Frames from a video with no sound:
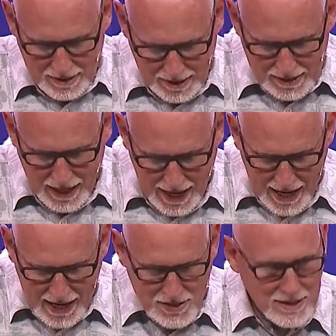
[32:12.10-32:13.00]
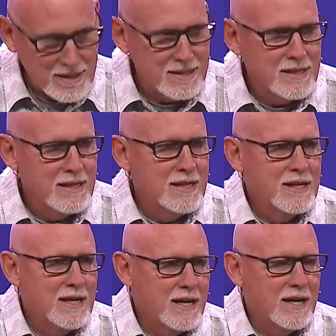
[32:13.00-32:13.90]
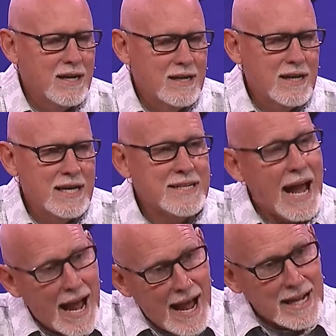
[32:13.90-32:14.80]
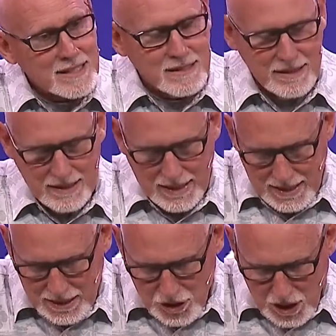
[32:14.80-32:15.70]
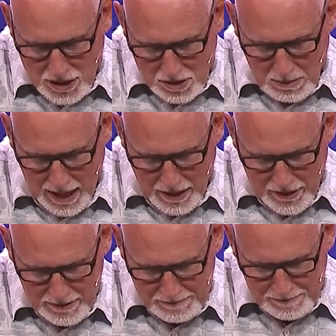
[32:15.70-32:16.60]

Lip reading: and to ask and to act in a just manner.